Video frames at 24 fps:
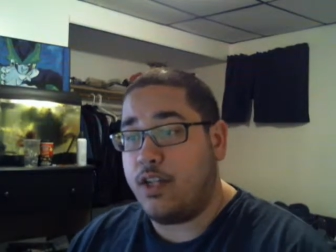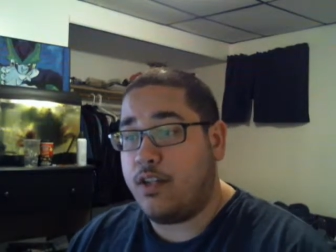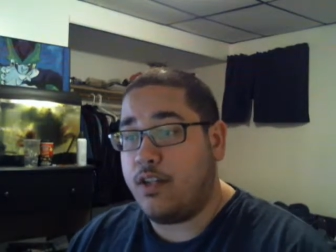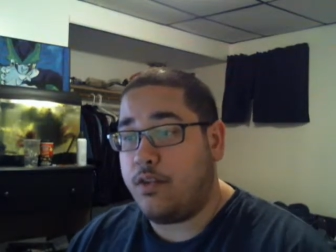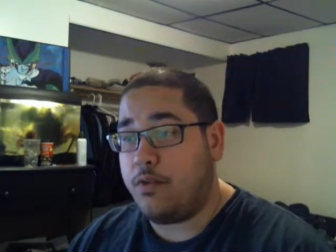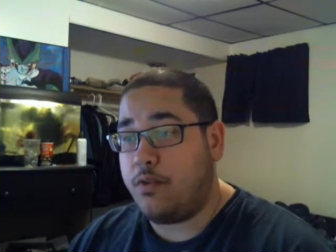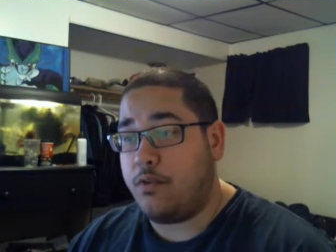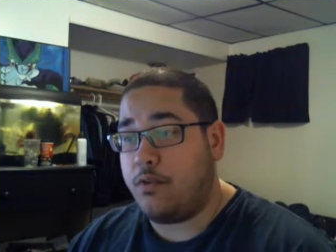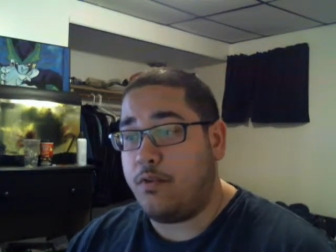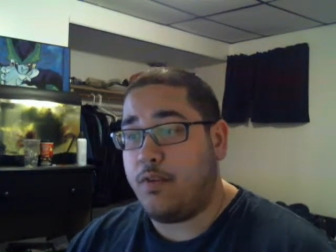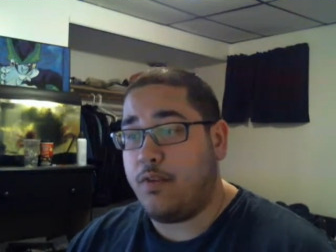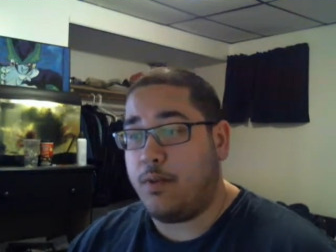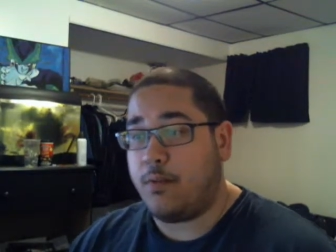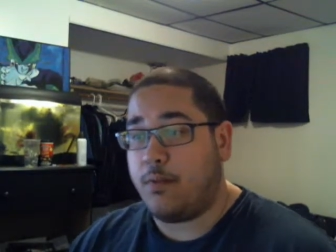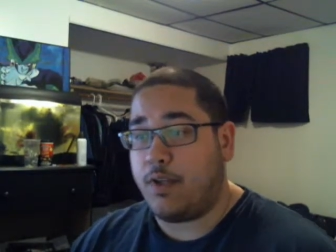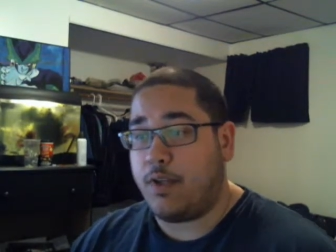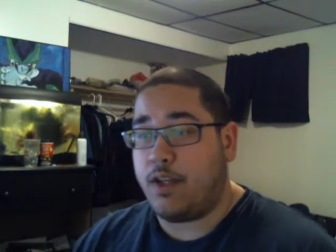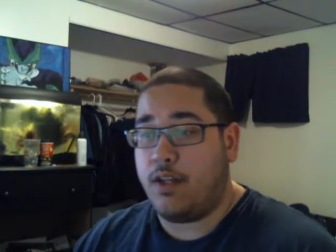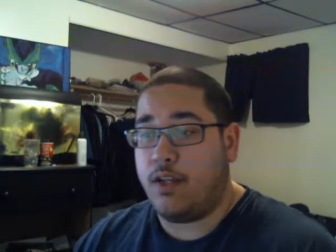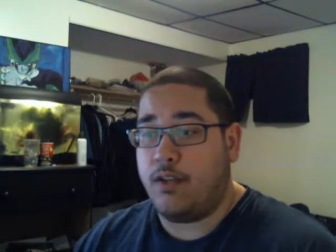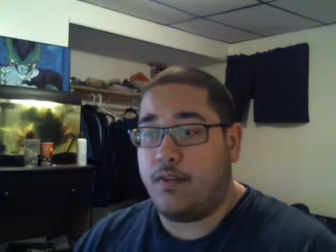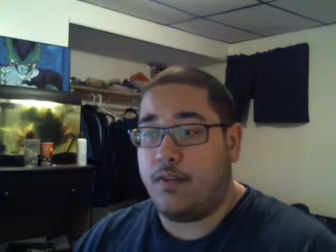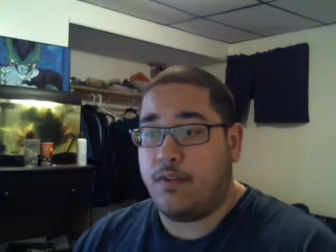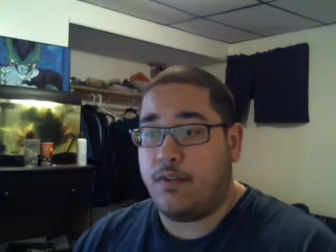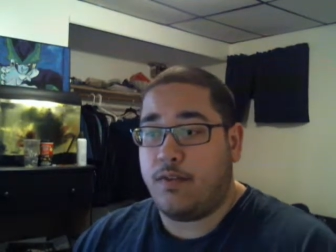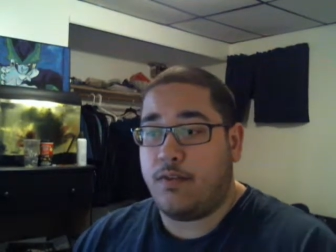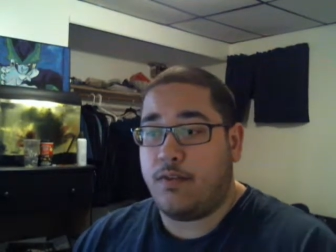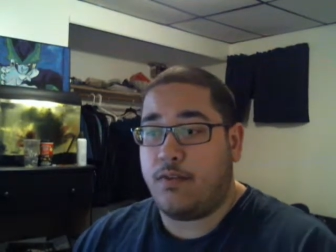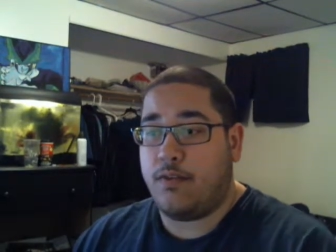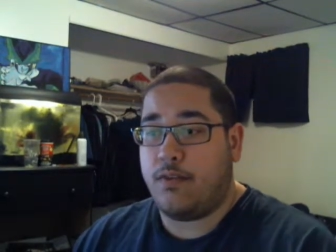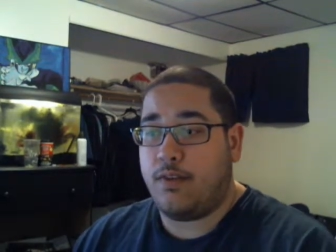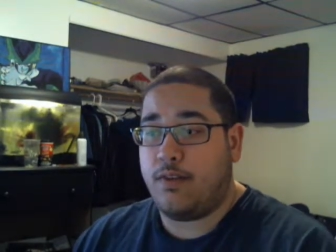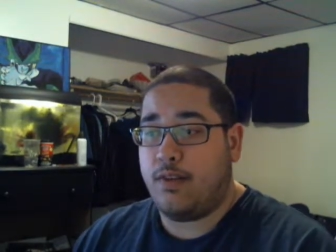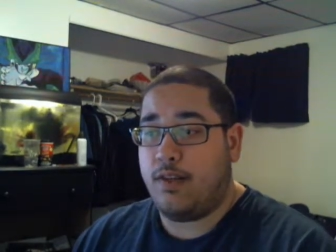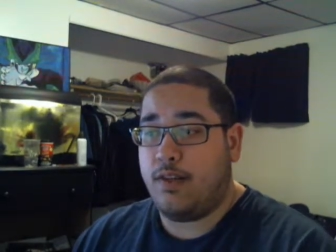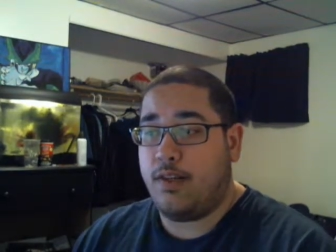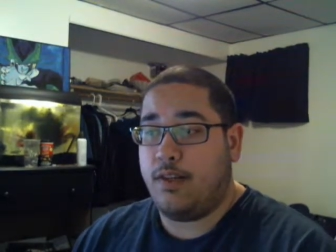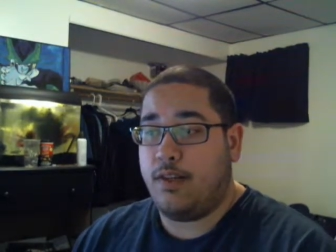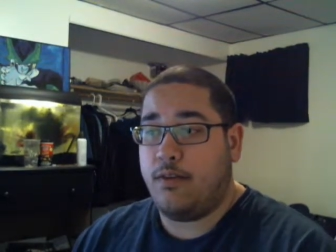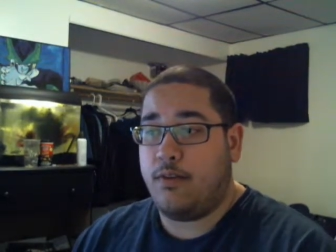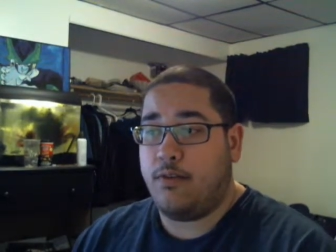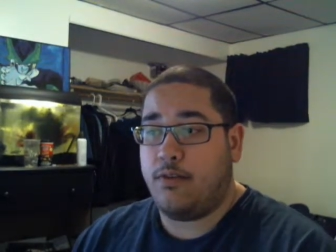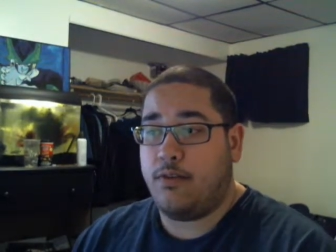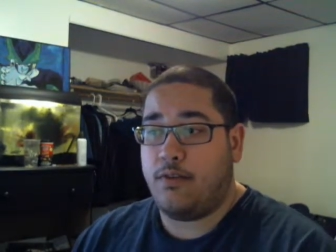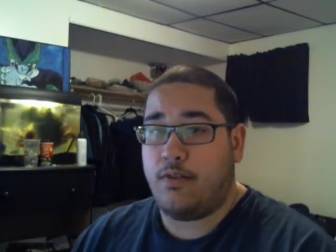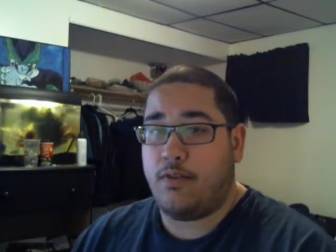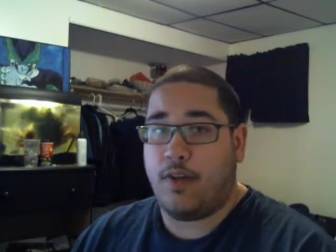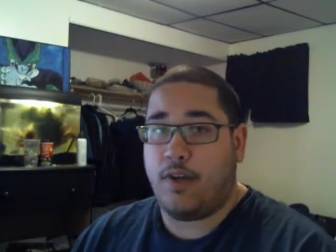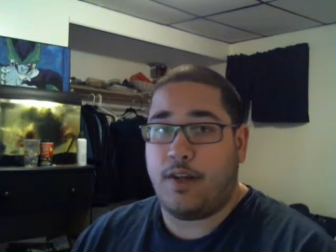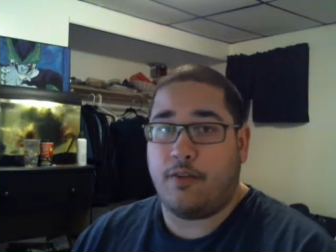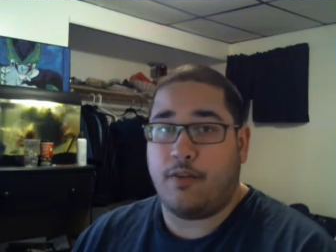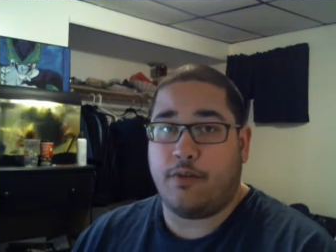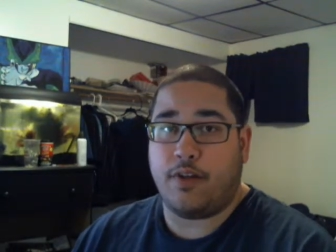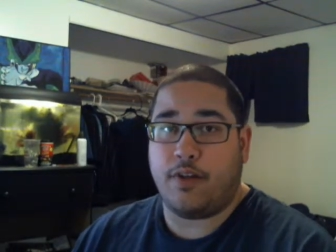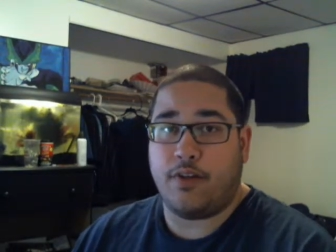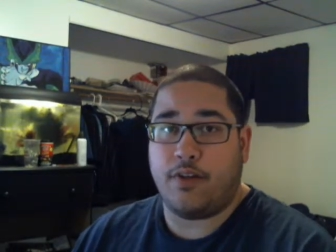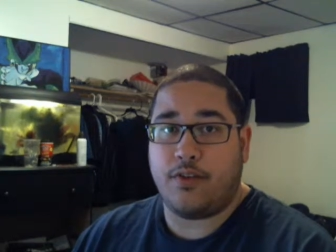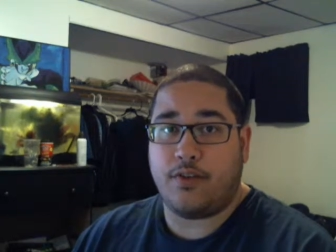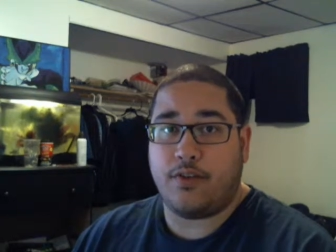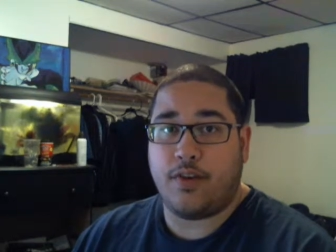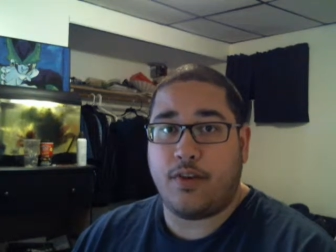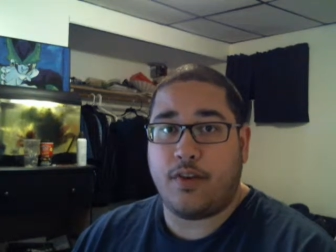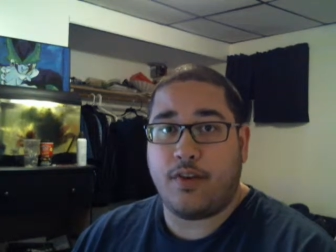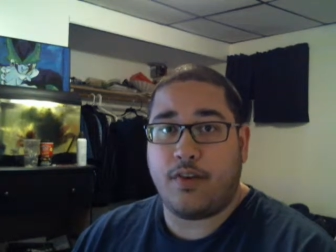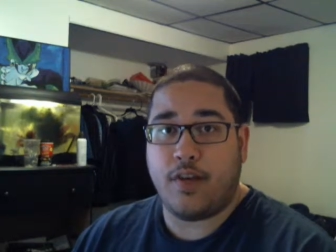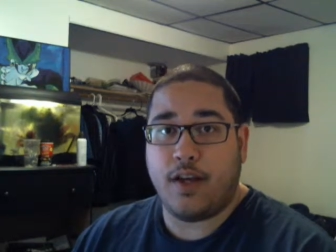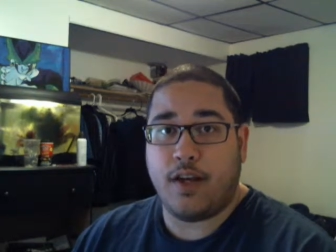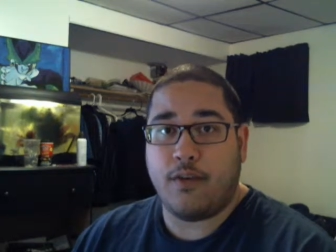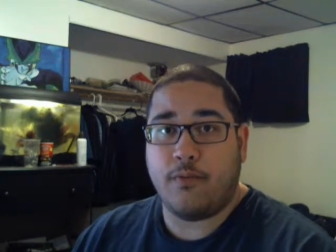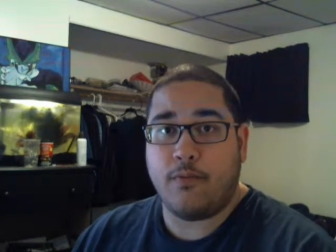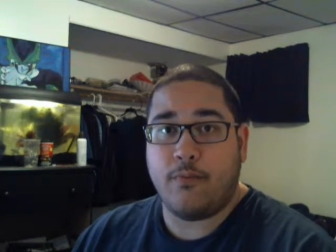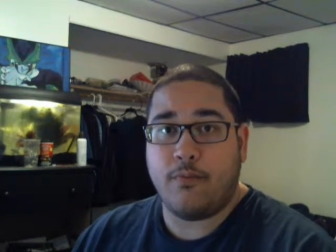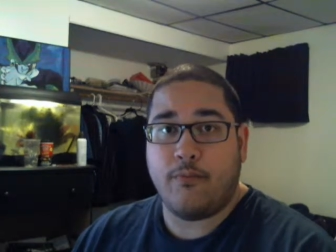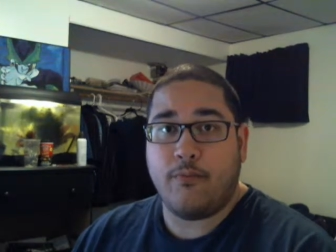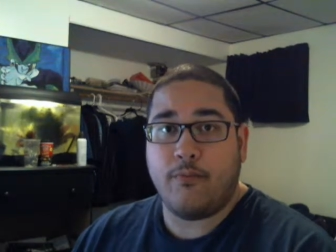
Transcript: into something else uh, so I don't get stressed out.